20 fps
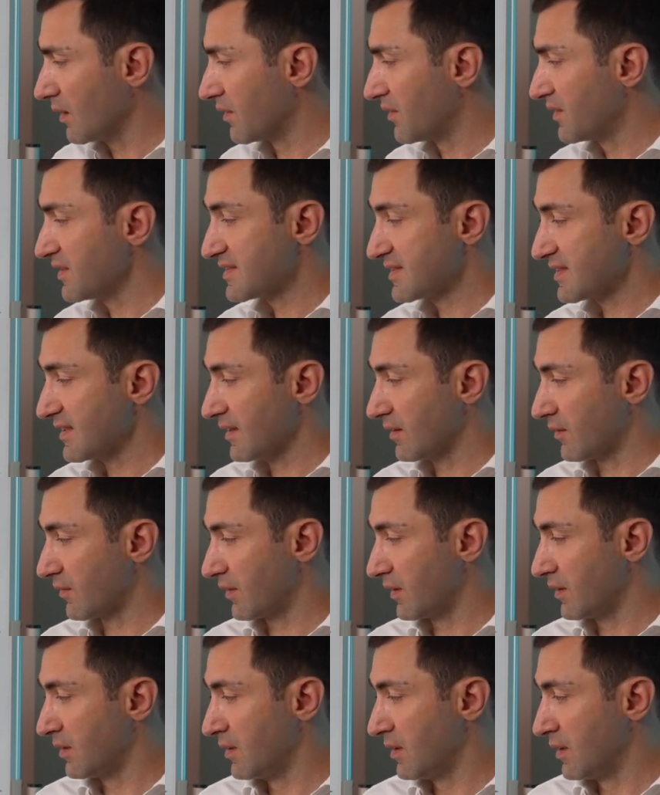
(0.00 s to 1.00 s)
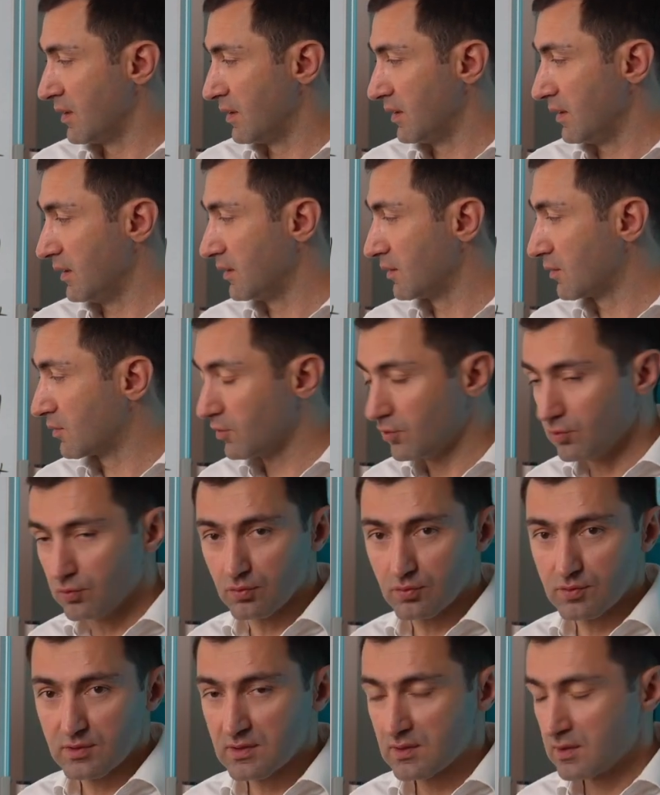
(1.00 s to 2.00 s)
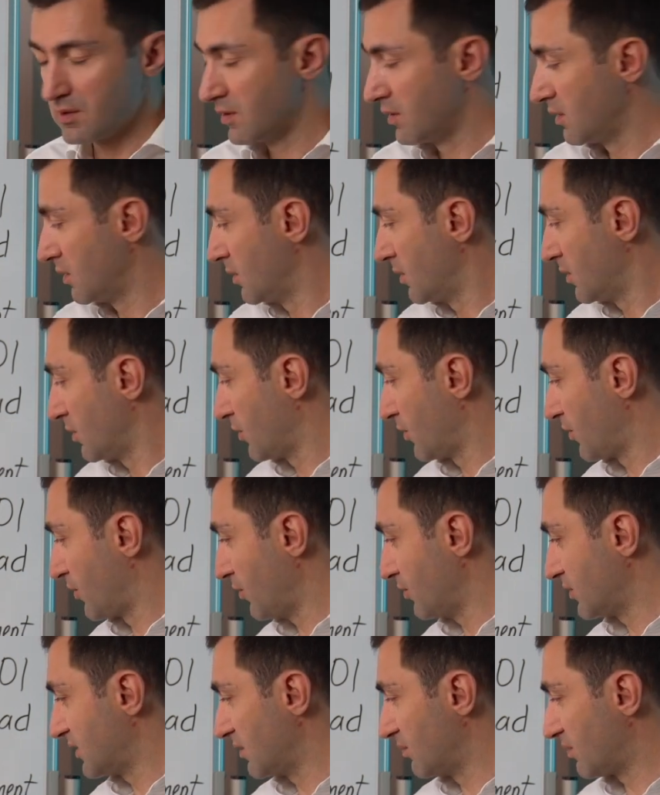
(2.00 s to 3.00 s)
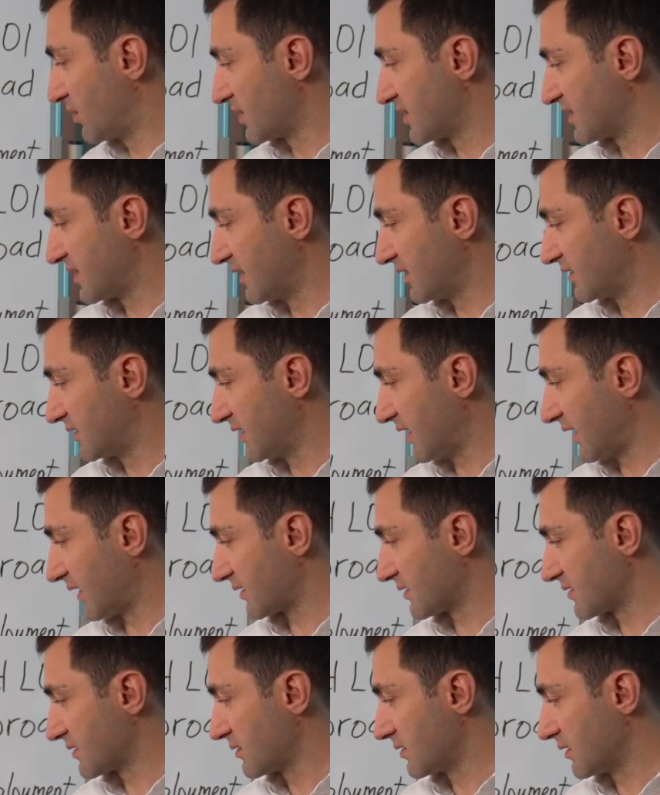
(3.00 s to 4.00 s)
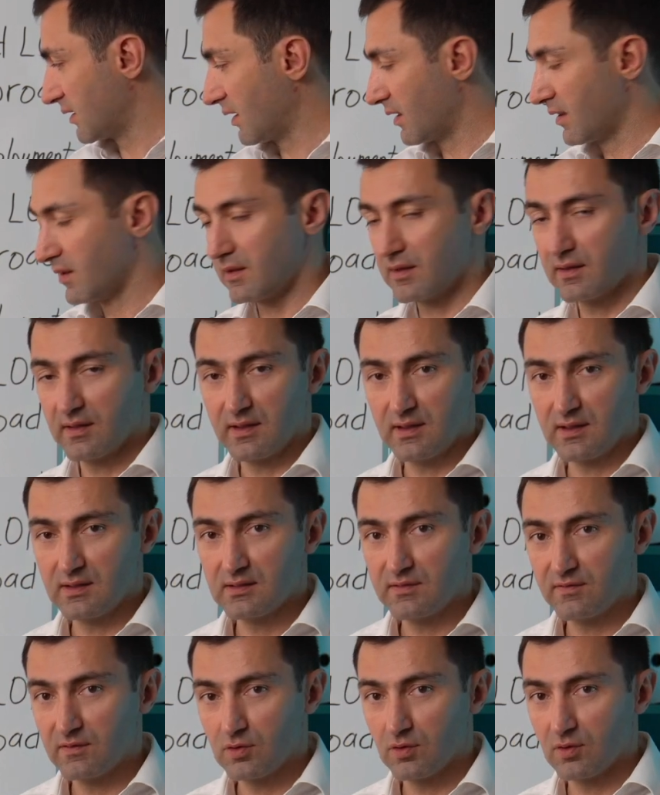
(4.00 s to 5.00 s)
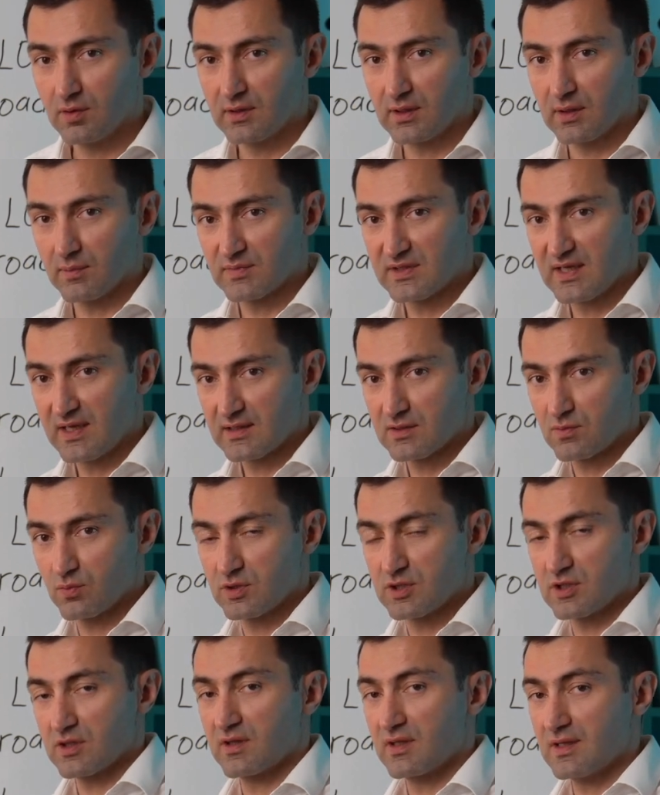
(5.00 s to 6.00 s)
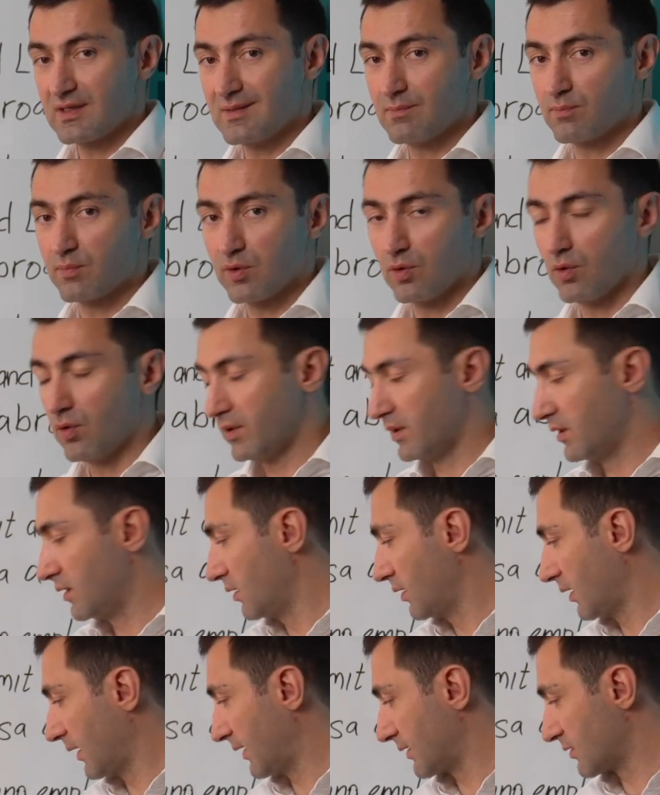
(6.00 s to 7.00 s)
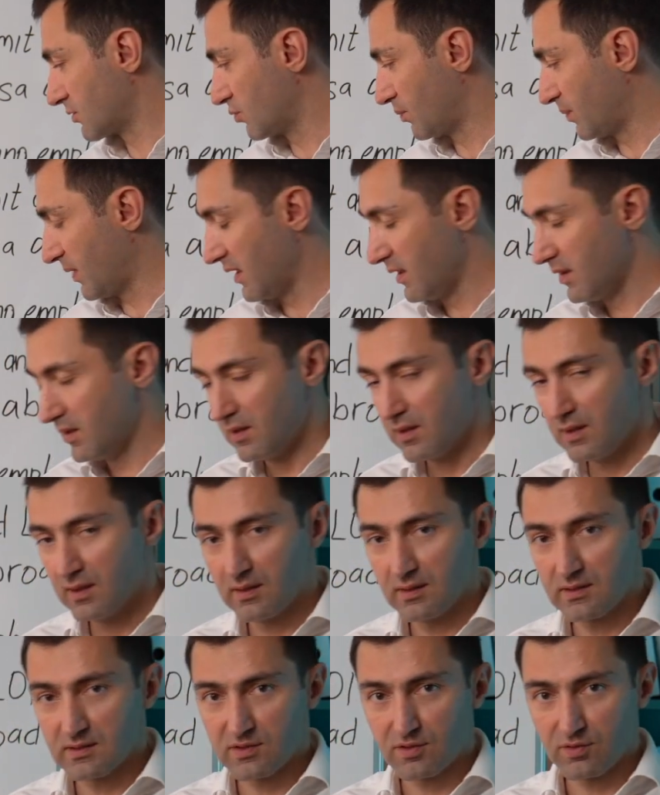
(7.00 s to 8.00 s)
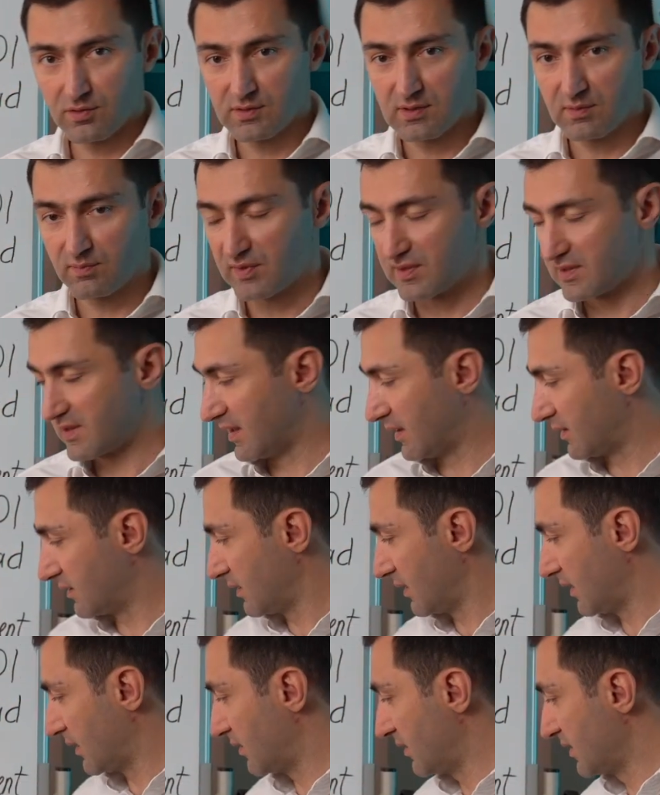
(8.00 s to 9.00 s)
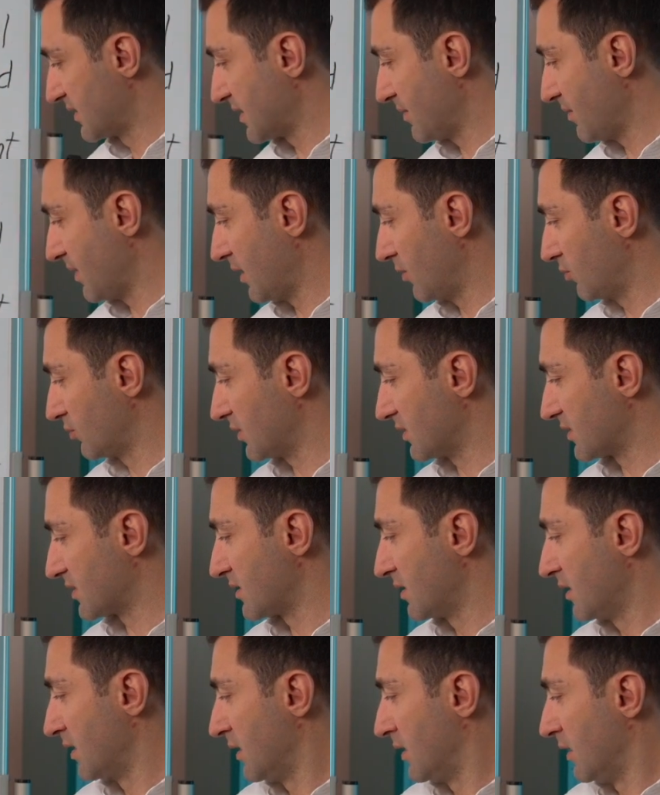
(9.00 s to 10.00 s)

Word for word: this salary includes 13% tax, yeah, the individual income tax, which the employee has to pay is 13%. And this amount is